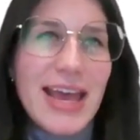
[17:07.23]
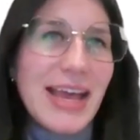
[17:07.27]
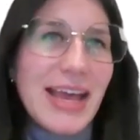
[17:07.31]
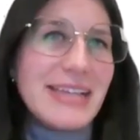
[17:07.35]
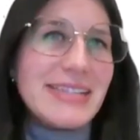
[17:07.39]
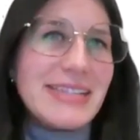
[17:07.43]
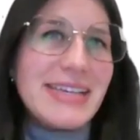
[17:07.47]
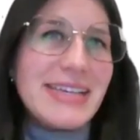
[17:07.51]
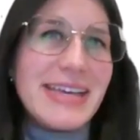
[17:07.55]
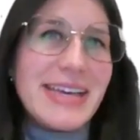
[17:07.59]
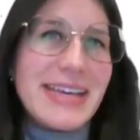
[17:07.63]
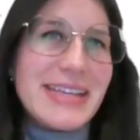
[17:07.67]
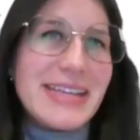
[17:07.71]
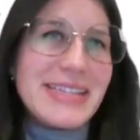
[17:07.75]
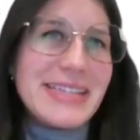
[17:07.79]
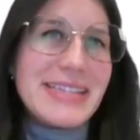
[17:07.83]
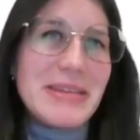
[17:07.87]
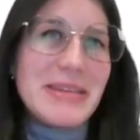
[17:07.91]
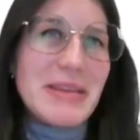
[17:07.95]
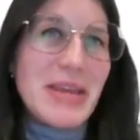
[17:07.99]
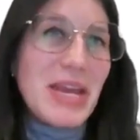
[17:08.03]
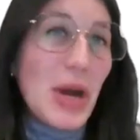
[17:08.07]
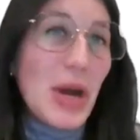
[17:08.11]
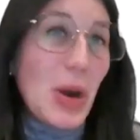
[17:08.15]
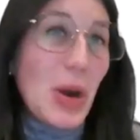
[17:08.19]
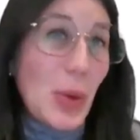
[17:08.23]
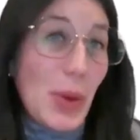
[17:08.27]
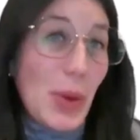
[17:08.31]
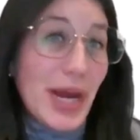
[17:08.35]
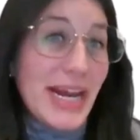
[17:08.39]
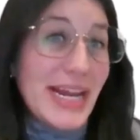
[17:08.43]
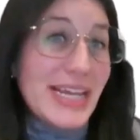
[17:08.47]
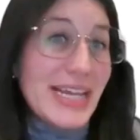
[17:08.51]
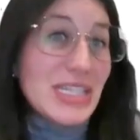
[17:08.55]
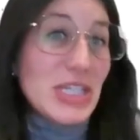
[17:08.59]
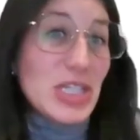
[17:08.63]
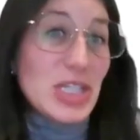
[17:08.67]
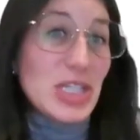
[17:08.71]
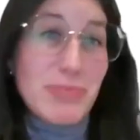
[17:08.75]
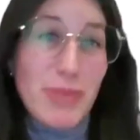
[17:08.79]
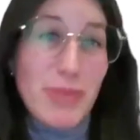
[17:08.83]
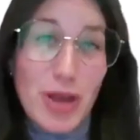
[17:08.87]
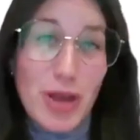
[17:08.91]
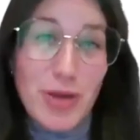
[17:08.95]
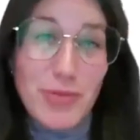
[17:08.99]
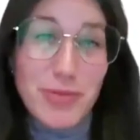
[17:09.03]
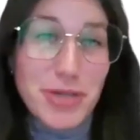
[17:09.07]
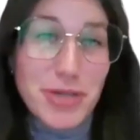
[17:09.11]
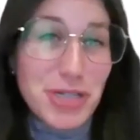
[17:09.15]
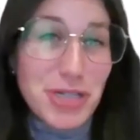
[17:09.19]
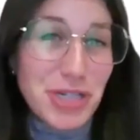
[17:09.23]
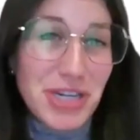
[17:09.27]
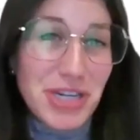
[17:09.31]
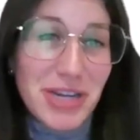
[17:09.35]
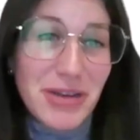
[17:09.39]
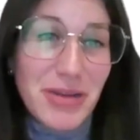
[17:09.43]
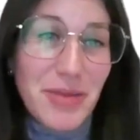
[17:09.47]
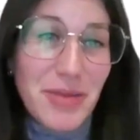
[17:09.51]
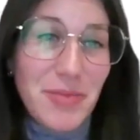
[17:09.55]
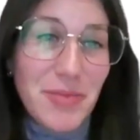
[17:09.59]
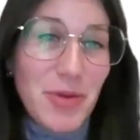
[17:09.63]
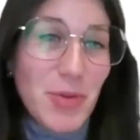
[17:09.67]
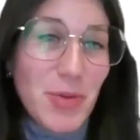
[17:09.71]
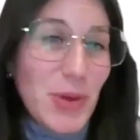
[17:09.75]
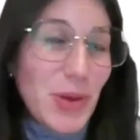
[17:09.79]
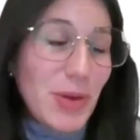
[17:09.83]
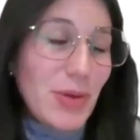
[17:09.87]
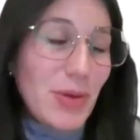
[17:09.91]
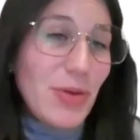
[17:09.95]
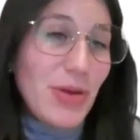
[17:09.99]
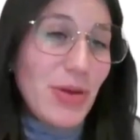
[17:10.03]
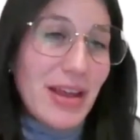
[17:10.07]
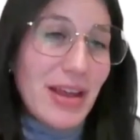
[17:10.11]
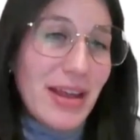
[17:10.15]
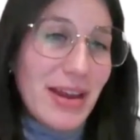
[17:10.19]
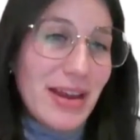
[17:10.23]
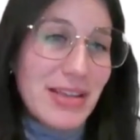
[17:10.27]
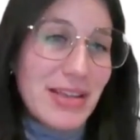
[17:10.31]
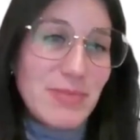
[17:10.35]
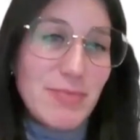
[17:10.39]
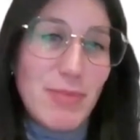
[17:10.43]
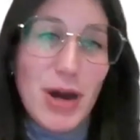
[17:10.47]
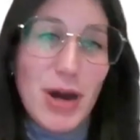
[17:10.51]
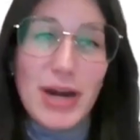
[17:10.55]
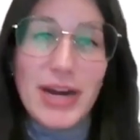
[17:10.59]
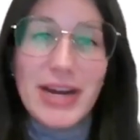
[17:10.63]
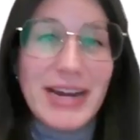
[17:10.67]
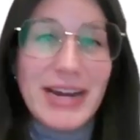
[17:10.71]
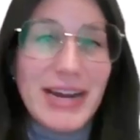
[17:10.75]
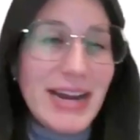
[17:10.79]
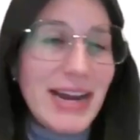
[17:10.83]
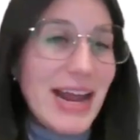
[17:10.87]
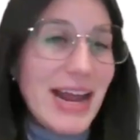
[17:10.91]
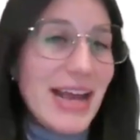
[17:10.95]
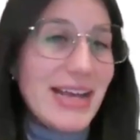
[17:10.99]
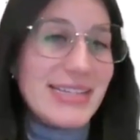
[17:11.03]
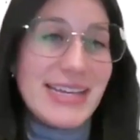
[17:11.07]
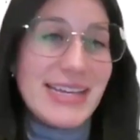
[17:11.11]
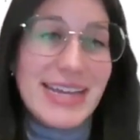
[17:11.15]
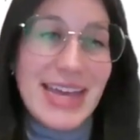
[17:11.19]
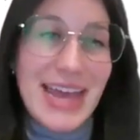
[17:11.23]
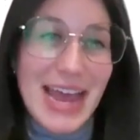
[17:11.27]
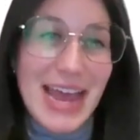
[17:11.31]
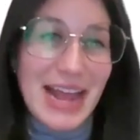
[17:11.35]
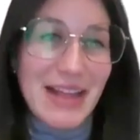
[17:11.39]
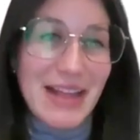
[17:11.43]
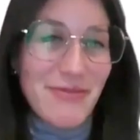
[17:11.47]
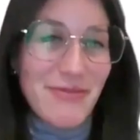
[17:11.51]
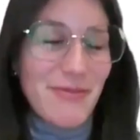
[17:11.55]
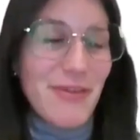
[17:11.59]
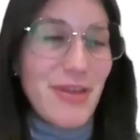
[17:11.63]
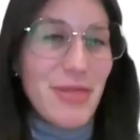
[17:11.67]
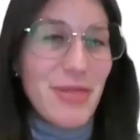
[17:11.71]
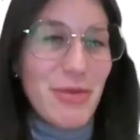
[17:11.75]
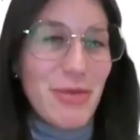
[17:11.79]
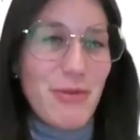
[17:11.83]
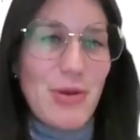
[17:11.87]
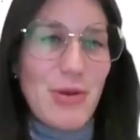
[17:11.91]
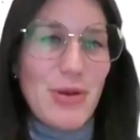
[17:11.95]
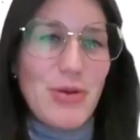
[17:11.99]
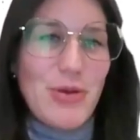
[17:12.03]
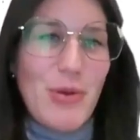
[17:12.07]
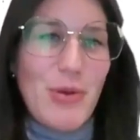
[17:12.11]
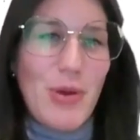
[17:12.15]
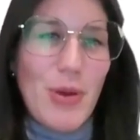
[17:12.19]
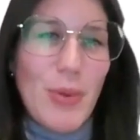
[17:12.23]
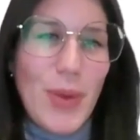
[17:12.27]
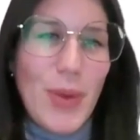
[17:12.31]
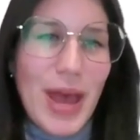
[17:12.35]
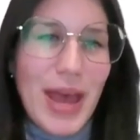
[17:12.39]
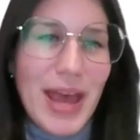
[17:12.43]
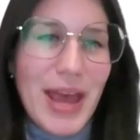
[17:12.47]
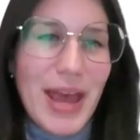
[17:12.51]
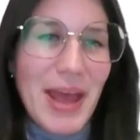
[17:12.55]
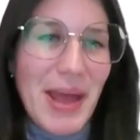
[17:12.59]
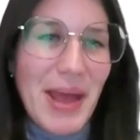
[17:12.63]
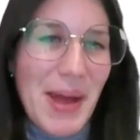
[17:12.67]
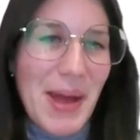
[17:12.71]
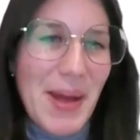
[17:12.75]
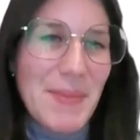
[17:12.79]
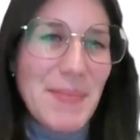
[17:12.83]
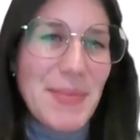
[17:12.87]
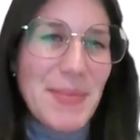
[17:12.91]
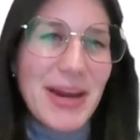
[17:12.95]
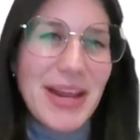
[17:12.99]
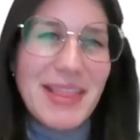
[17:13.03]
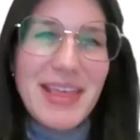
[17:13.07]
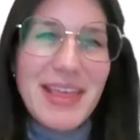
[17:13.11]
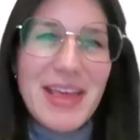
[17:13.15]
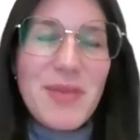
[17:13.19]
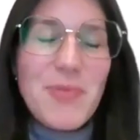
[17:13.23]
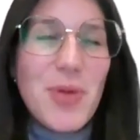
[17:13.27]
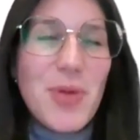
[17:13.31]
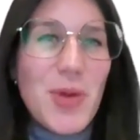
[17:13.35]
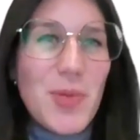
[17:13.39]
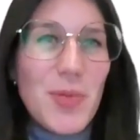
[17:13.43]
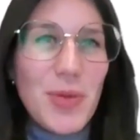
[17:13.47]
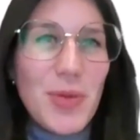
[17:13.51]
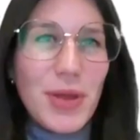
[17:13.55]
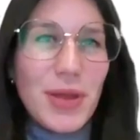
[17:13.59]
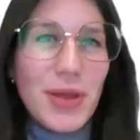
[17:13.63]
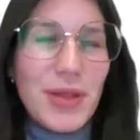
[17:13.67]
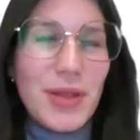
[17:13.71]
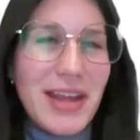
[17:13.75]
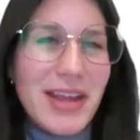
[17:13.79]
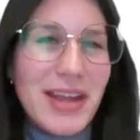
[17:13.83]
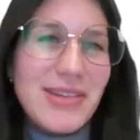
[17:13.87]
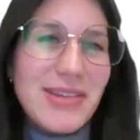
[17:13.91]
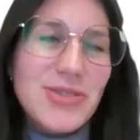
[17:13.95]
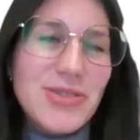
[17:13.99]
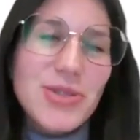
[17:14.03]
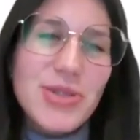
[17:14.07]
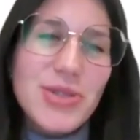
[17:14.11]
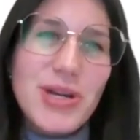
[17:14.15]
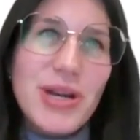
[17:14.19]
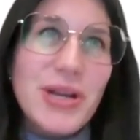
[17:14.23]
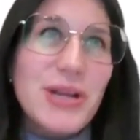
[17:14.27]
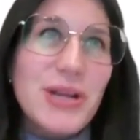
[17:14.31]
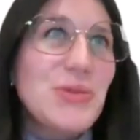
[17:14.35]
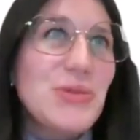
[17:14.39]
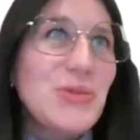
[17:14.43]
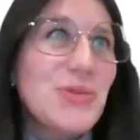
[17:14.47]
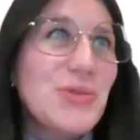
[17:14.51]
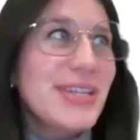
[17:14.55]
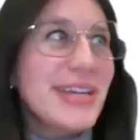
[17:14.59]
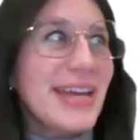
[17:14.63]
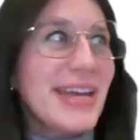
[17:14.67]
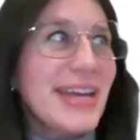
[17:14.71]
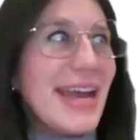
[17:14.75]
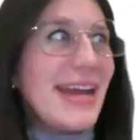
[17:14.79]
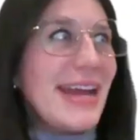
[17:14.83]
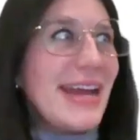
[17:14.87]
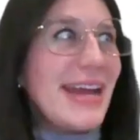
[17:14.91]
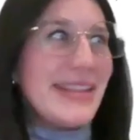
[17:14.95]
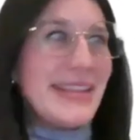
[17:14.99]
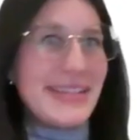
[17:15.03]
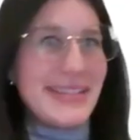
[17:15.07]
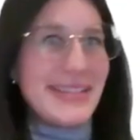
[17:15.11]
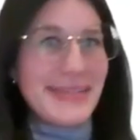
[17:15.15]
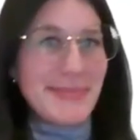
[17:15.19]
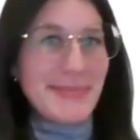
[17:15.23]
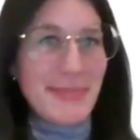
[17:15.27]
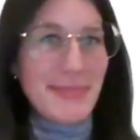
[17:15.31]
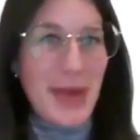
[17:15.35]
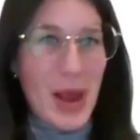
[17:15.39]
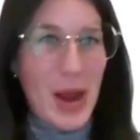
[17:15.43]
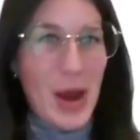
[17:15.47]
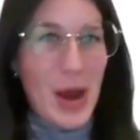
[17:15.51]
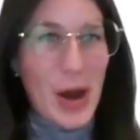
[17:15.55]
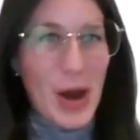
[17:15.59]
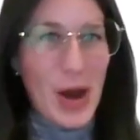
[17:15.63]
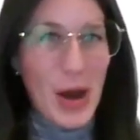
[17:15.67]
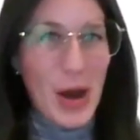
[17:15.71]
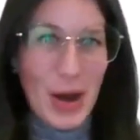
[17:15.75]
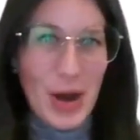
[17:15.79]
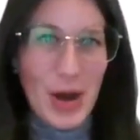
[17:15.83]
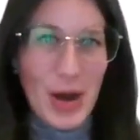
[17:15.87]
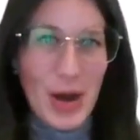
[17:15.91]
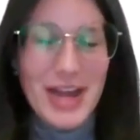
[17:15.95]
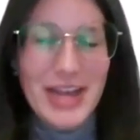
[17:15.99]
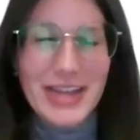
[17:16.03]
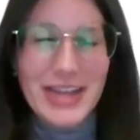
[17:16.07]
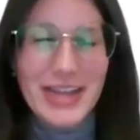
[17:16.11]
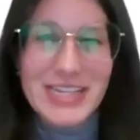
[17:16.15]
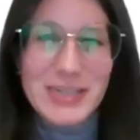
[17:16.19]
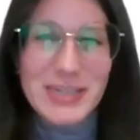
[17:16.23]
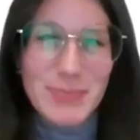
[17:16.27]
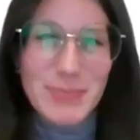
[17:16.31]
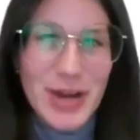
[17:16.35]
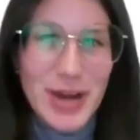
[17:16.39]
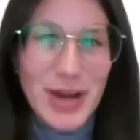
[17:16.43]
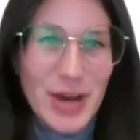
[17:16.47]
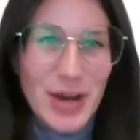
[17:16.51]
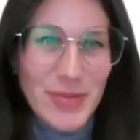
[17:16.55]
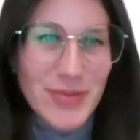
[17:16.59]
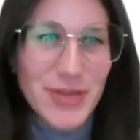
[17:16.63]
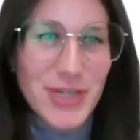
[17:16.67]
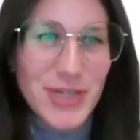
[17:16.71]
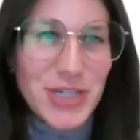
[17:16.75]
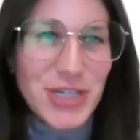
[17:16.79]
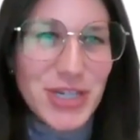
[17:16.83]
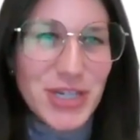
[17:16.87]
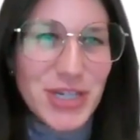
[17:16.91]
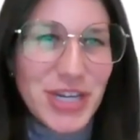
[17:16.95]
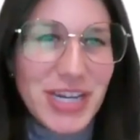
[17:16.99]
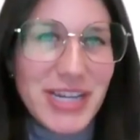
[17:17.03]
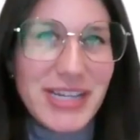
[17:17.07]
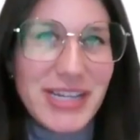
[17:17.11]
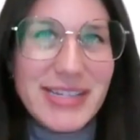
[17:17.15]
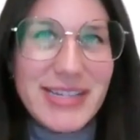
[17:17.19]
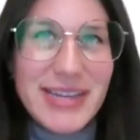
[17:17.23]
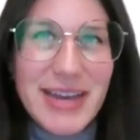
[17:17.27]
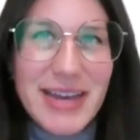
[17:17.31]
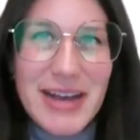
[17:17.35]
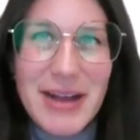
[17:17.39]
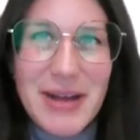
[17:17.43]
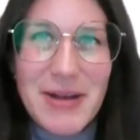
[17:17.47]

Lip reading: It is a smaller machine. I mean, it is marketed as it can fit through a doorway, but I think people in the industry are used to kind of these bigger machines.